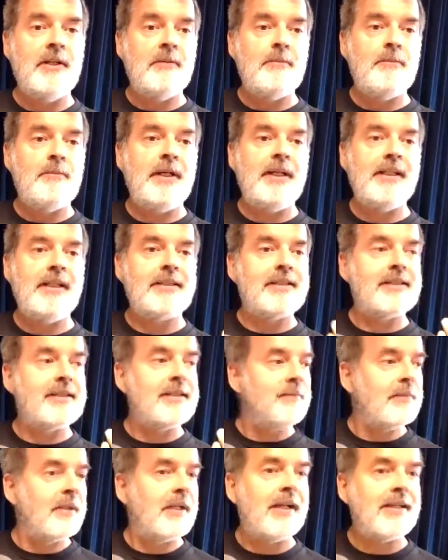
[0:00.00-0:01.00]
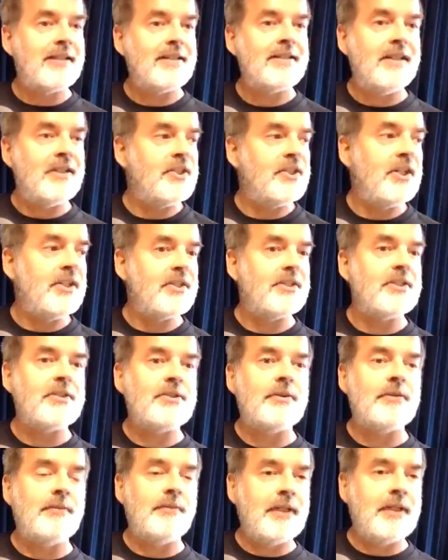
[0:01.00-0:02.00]
but it symbolizes that Jesus
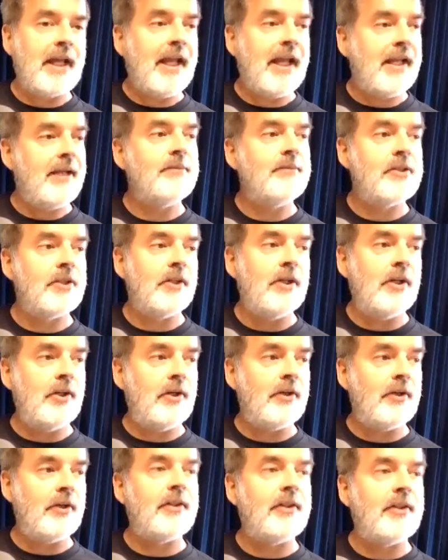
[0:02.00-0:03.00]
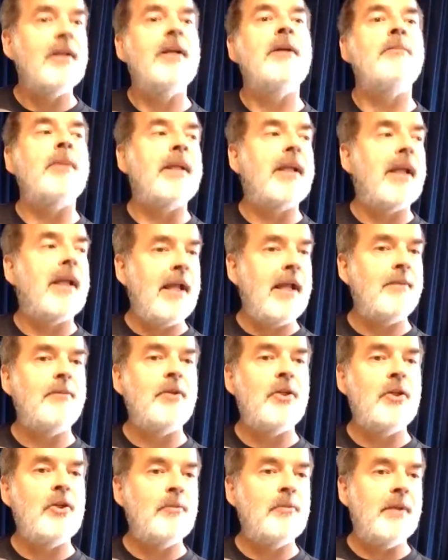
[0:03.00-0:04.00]
came to earth, became
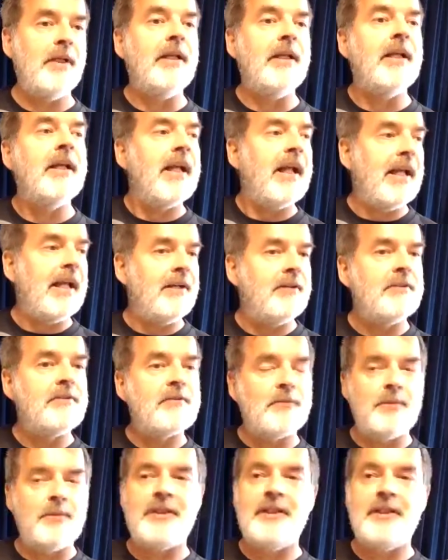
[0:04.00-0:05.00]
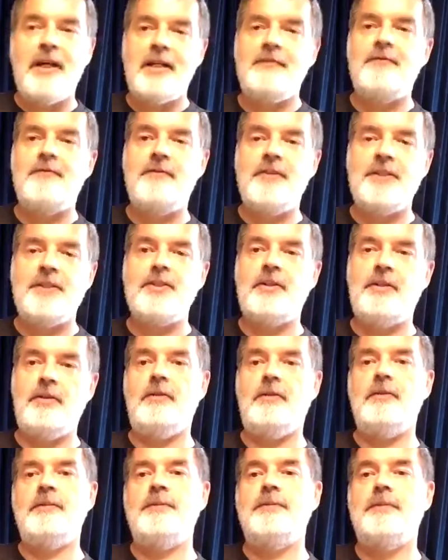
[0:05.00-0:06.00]
human, and got
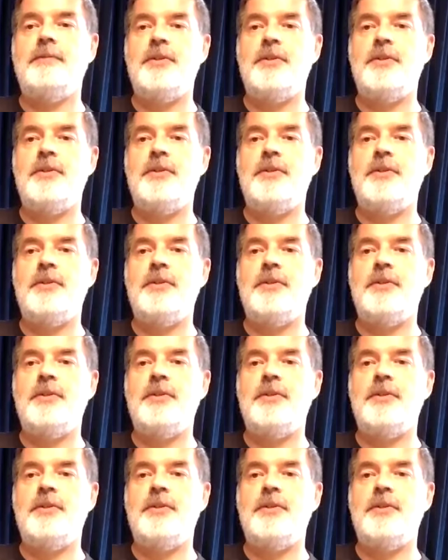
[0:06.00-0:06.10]
physical.